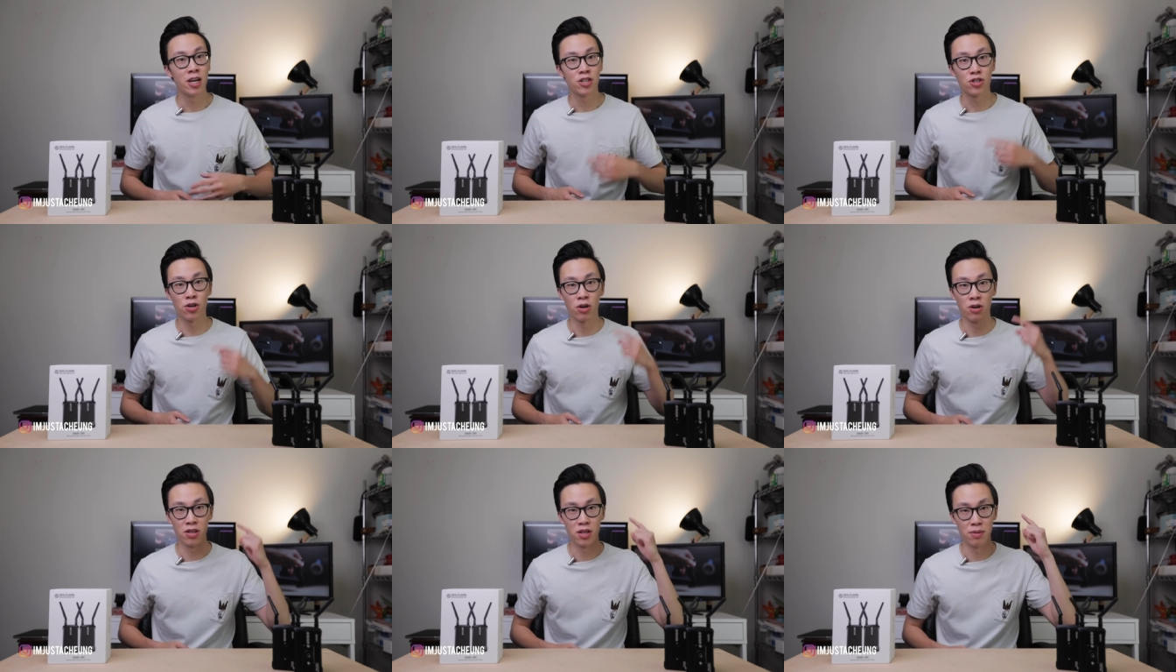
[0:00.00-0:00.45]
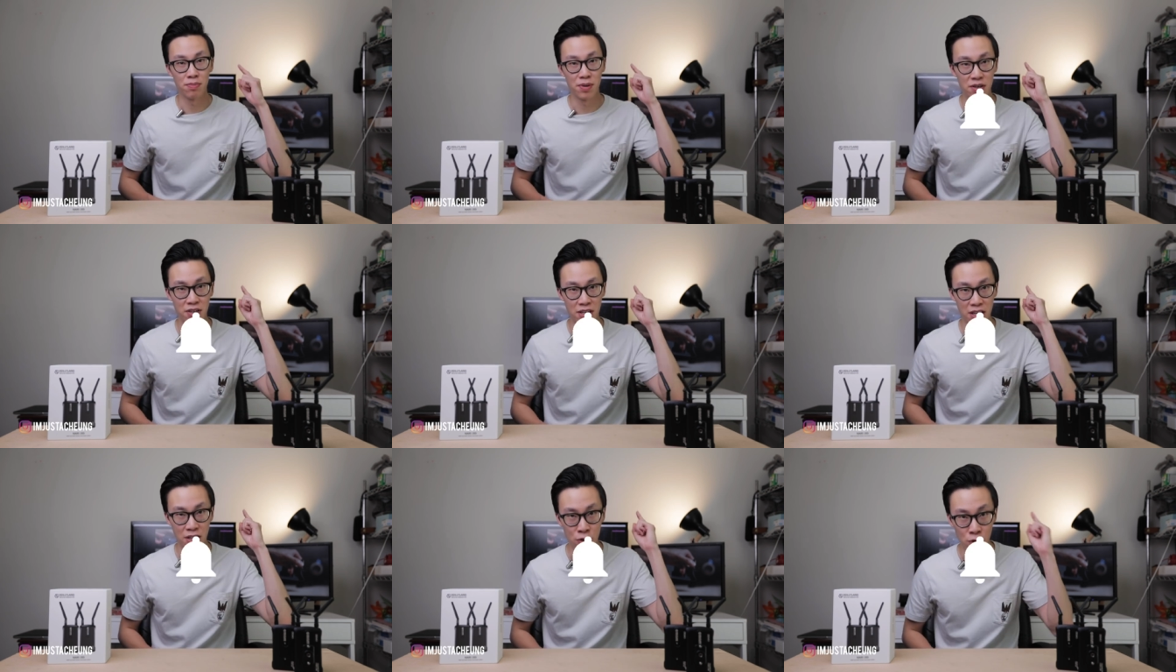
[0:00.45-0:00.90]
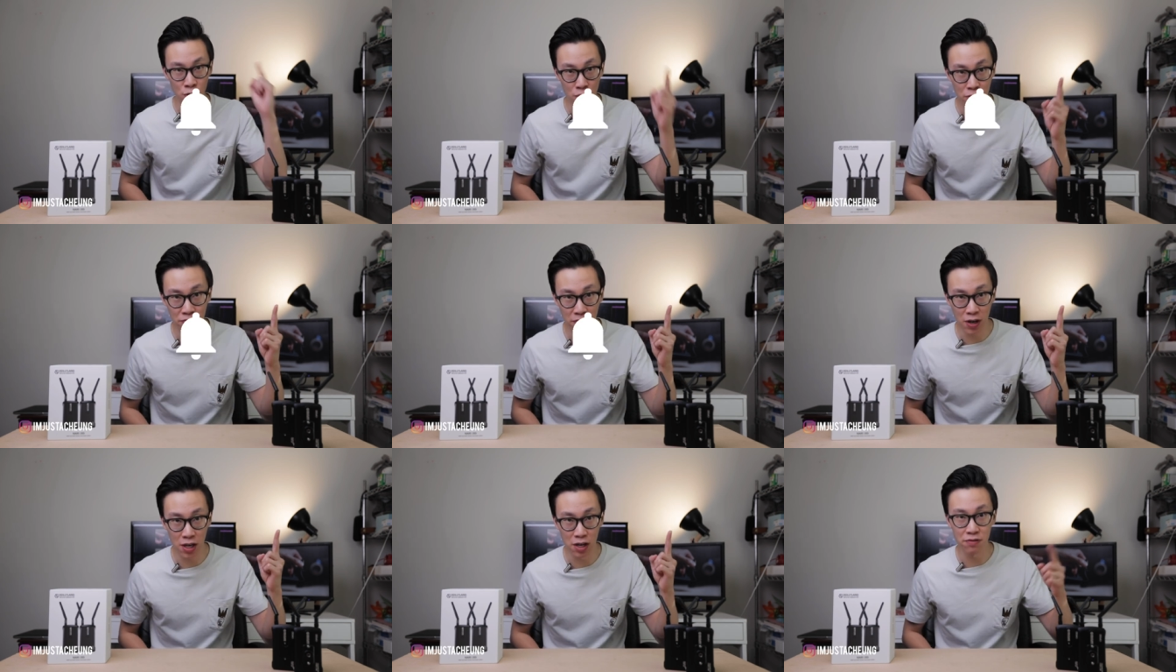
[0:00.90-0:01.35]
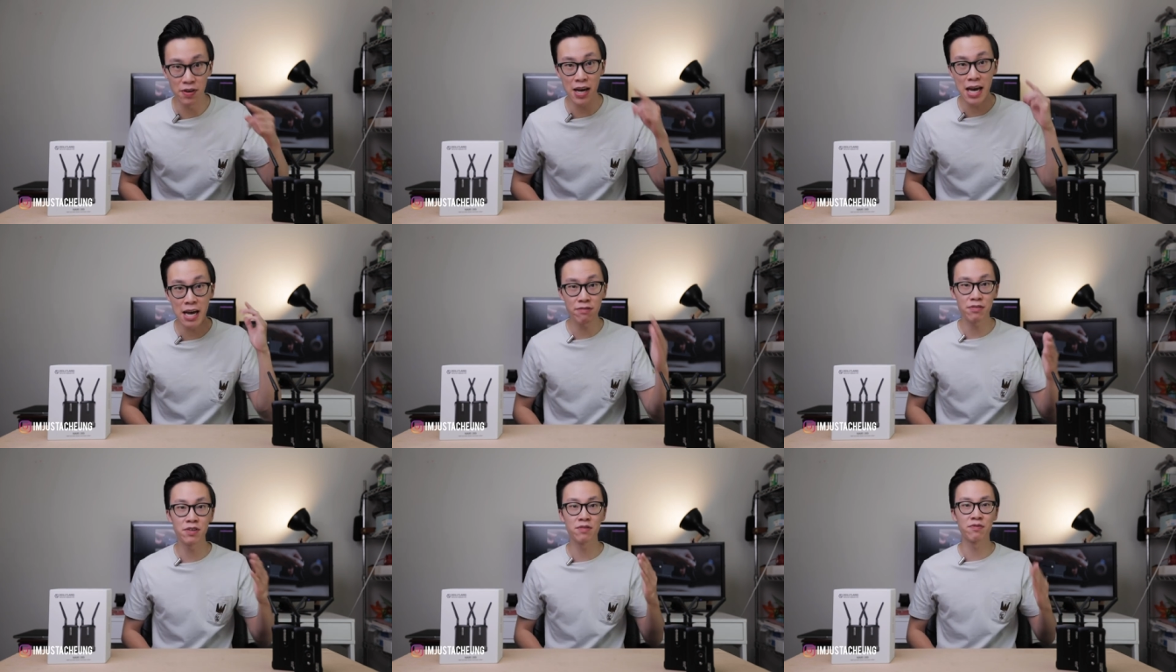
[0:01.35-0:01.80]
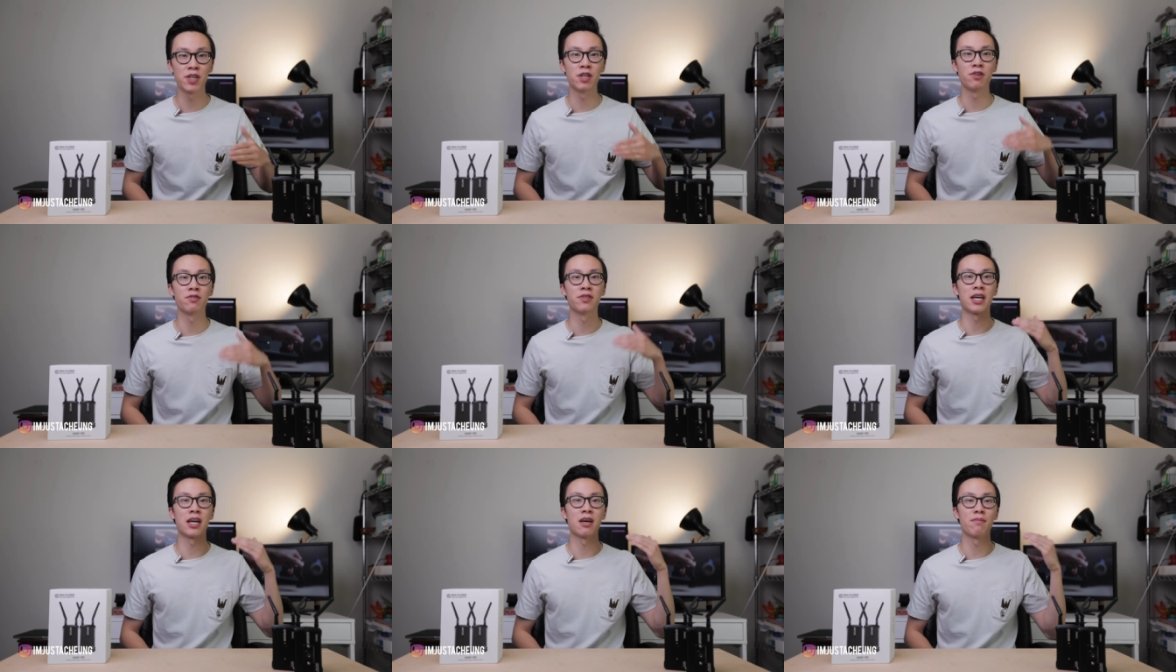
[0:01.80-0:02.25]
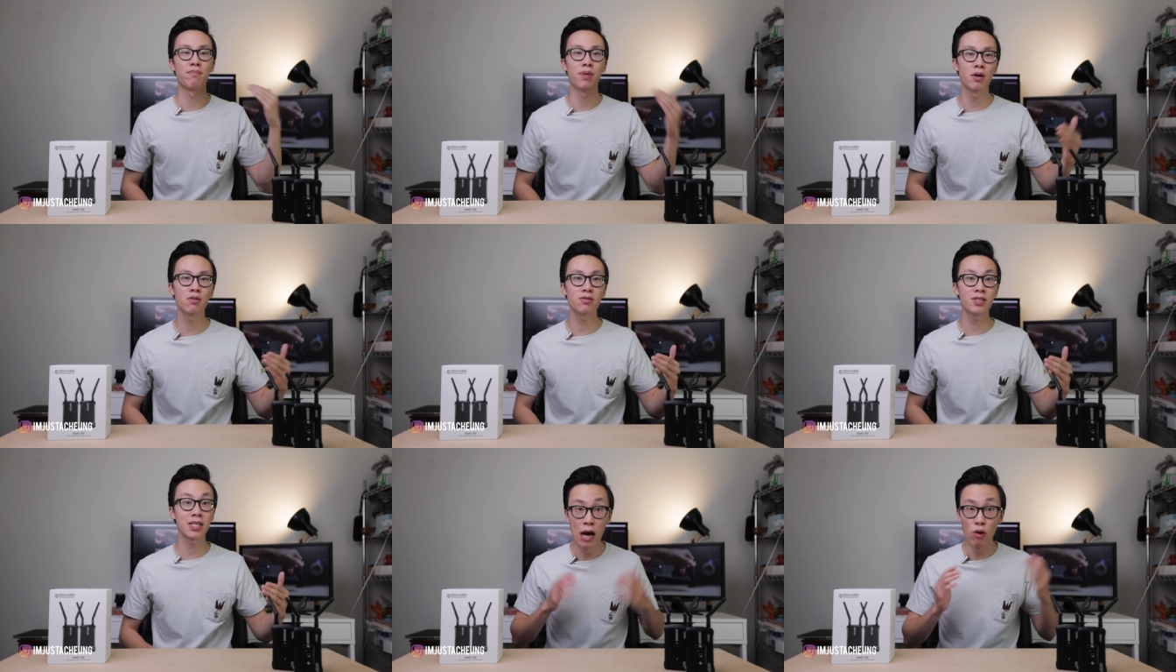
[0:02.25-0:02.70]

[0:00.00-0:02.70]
turn on the bell to get notified of every video that I post.